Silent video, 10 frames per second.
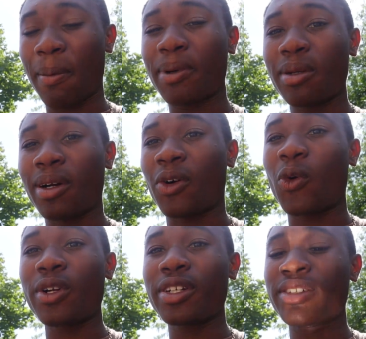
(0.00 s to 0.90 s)
I put in my
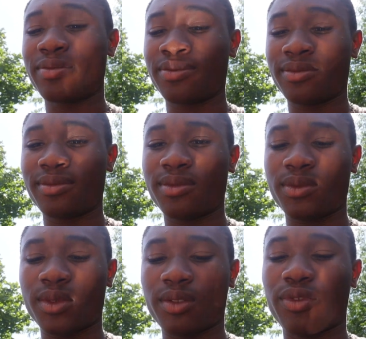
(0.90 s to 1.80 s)
order
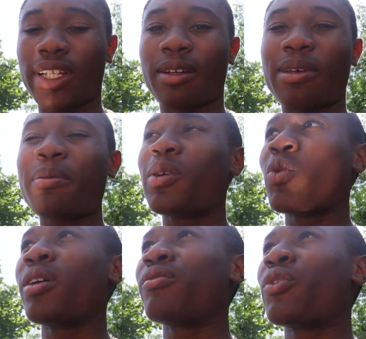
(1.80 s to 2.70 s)
for like maybe
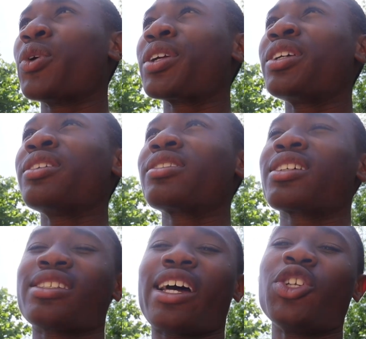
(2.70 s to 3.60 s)
1:40,
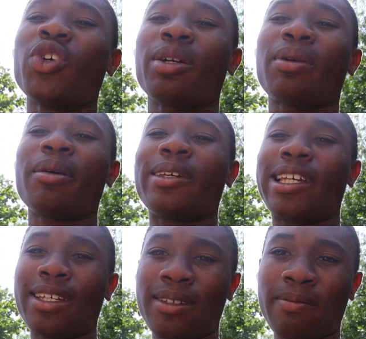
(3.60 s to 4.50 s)
because I knew I'd probably
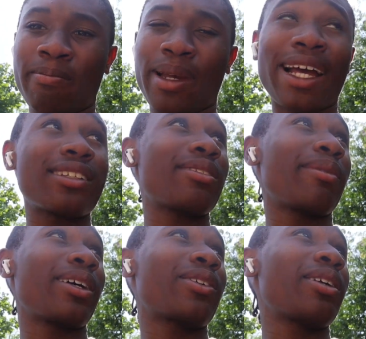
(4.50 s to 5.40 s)
get back to
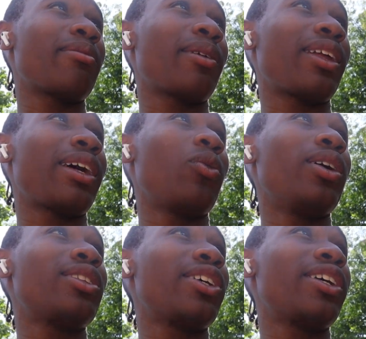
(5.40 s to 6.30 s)
my crib around like
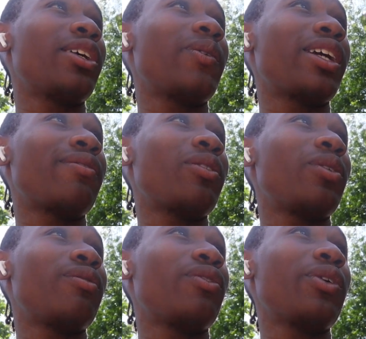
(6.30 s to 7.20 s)
1:30 or whatever,
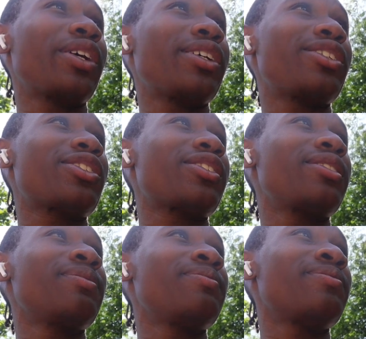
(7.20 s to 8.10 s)
1:40-ish.
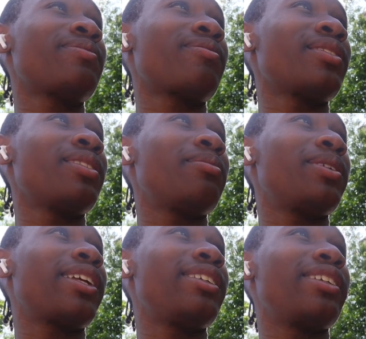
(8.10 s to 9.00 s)

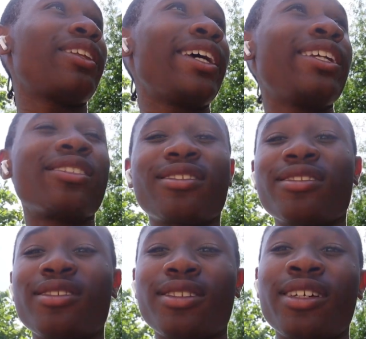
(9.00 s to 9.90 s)
But they delayed it
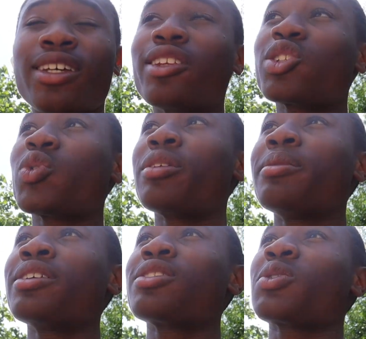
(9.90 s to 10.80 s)
another 20
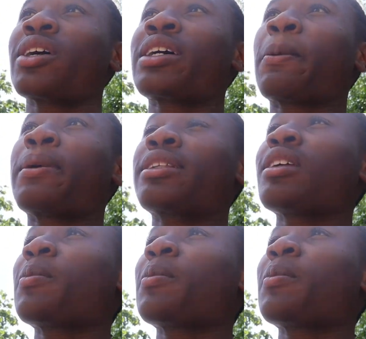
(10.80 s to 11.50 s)
minutes, so I got to pick that